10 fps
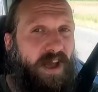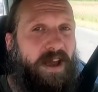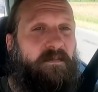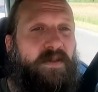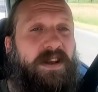
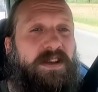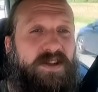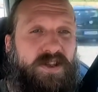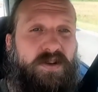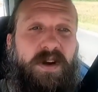I'm pretty
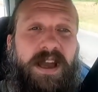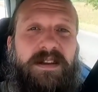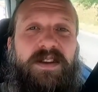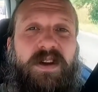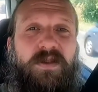sure
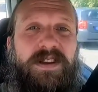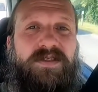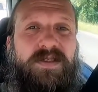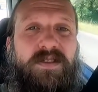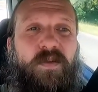I'll go
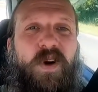into the